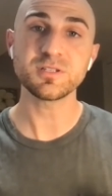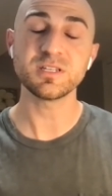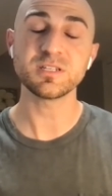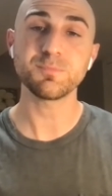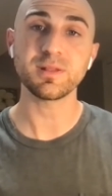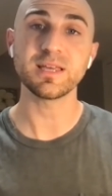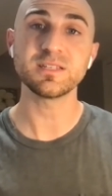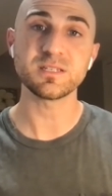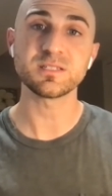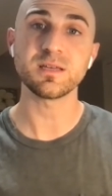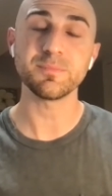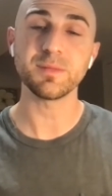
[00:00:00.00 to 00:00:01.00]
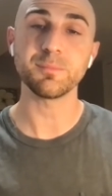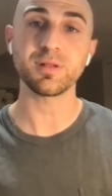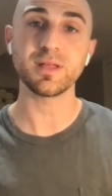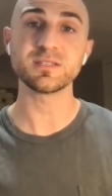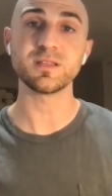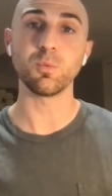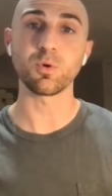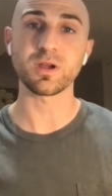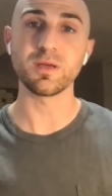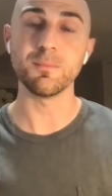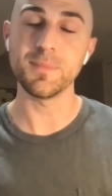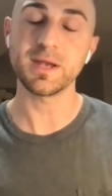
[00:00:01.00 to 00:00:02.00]
This place is place that we're
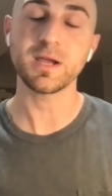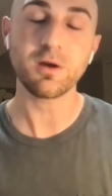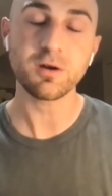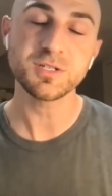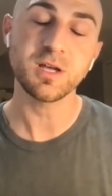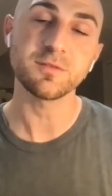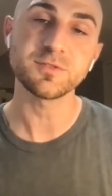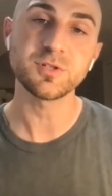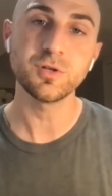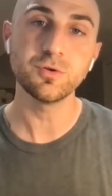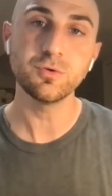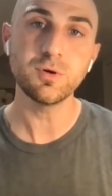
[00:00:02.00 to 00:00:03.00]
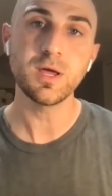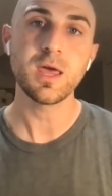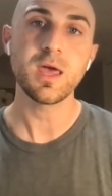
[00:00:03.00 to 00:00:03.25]
committing ourselves to,